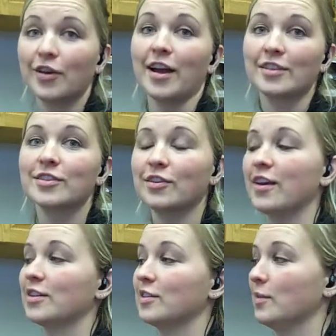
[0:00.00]
Correct.
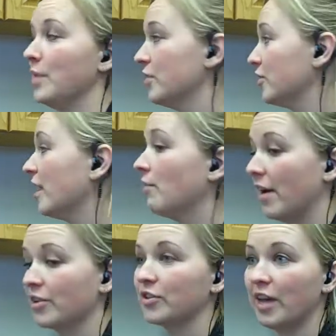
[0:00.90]
The patient and I will
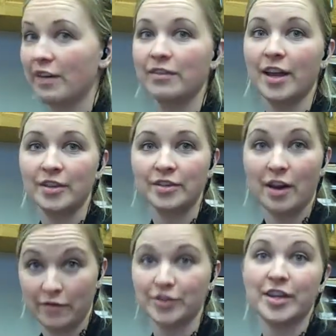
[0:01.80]
actually have a nice
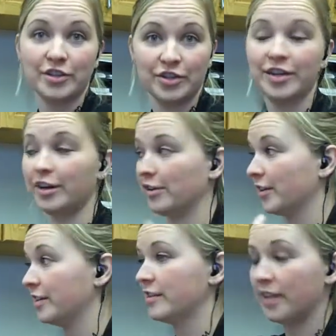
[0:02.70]
conversation here
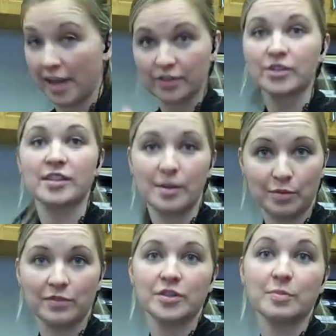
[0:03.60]
because they actually
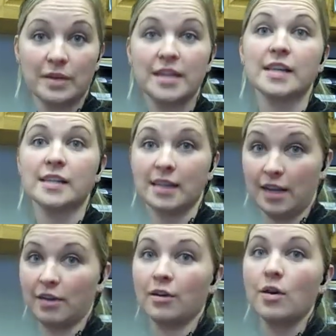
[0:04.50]
step over to my desk and
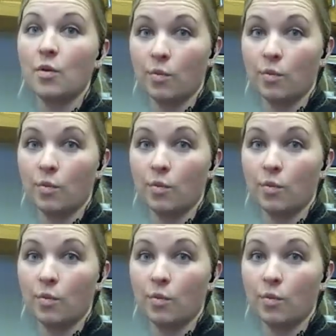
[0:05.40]
they are